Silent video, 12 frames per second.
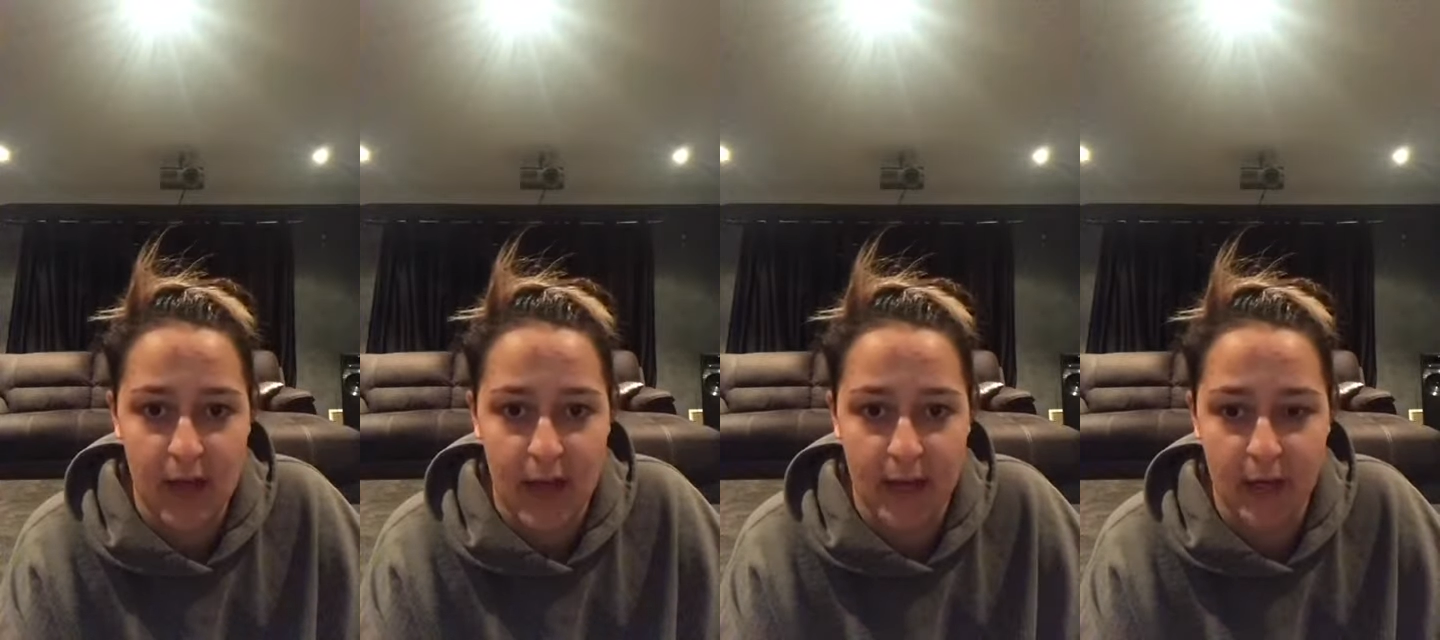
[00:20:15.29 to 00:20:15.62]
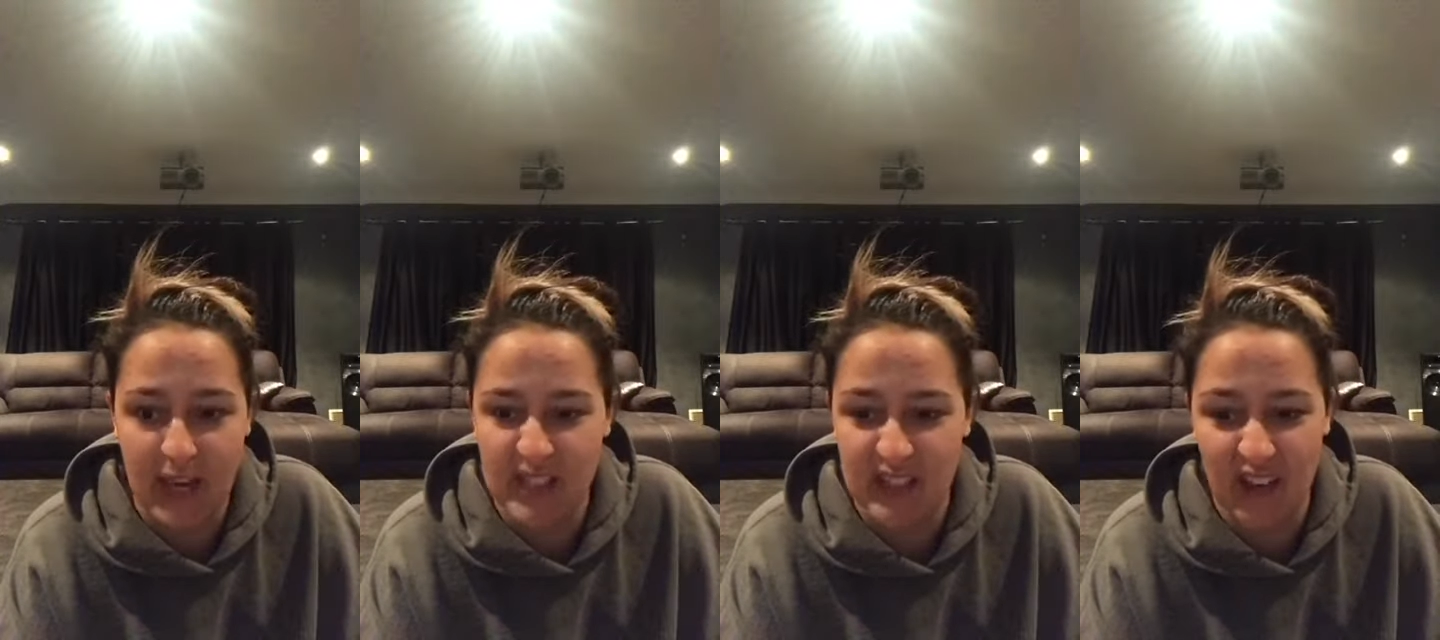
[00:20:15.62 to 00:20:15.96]
and
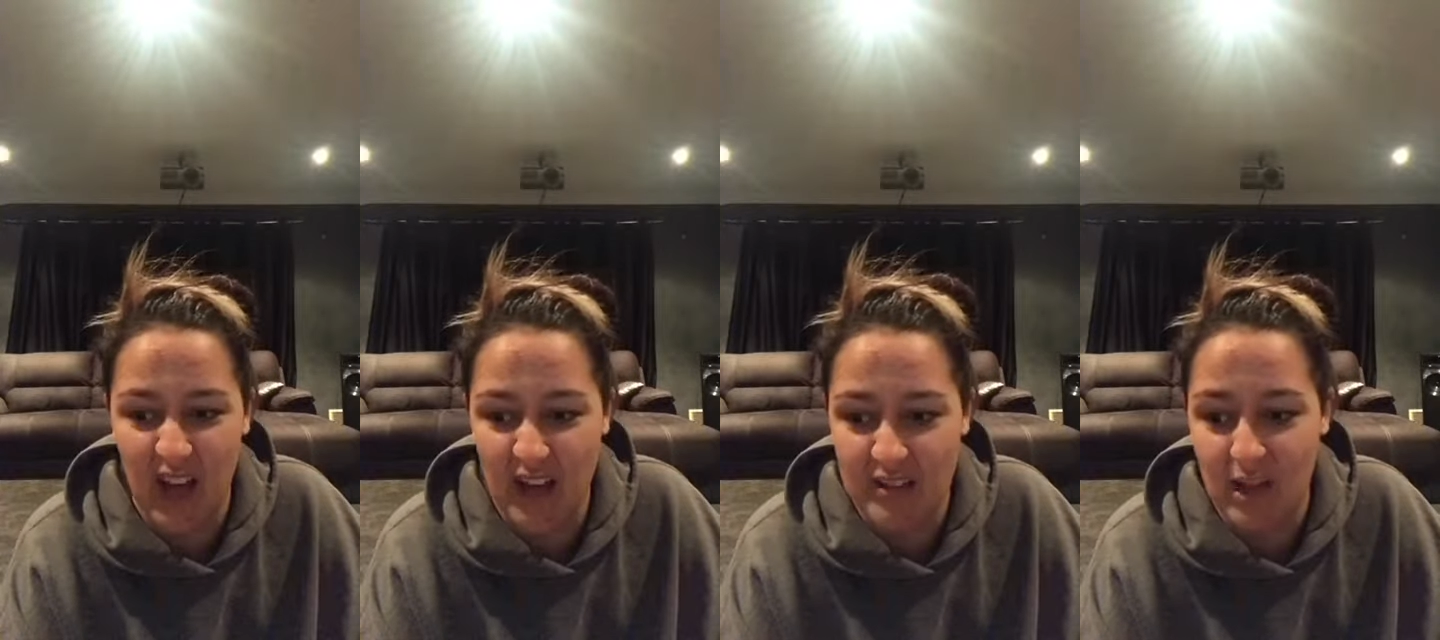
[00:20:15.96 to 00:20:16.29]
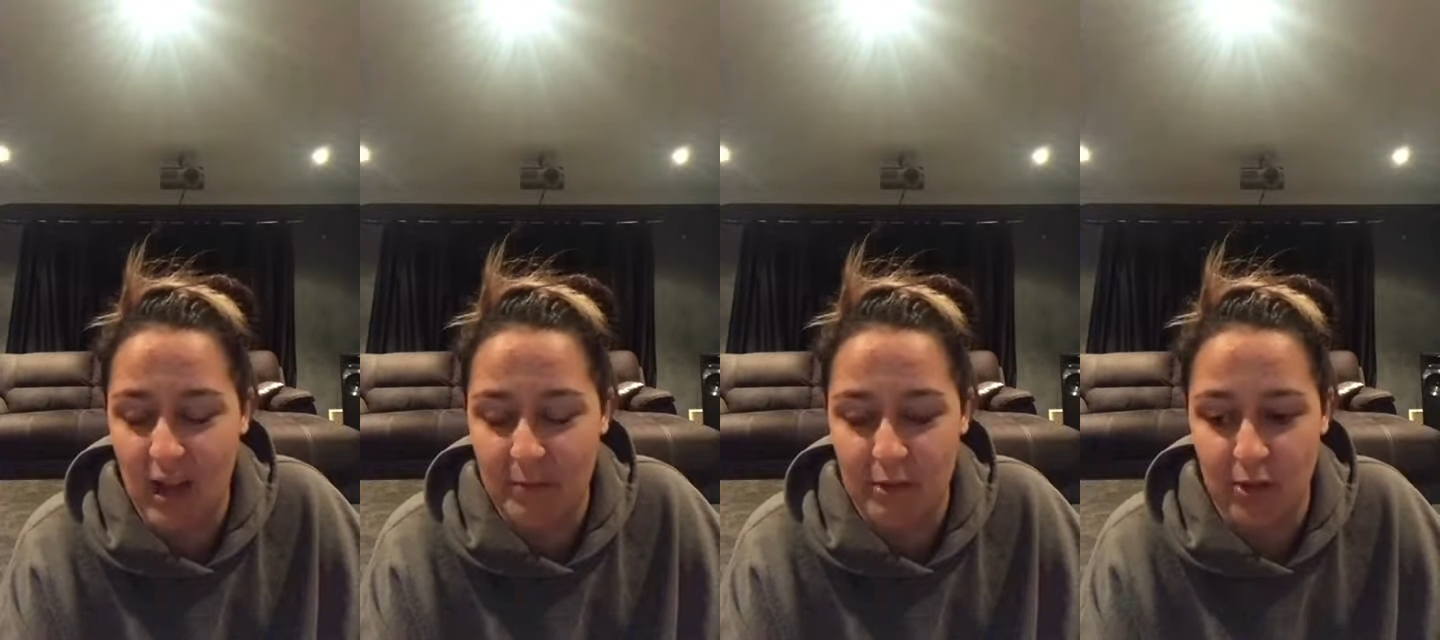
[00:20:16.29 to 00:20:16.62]
I didn't last
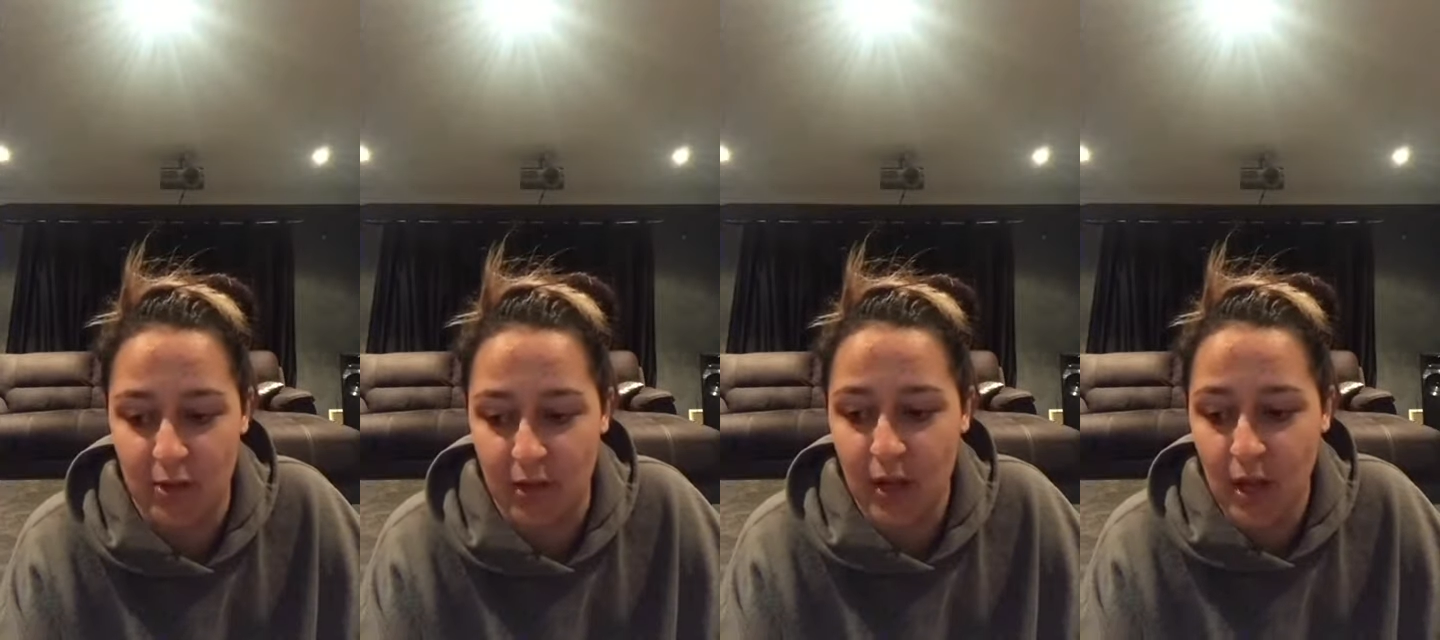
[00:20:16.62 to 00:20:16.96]
time, so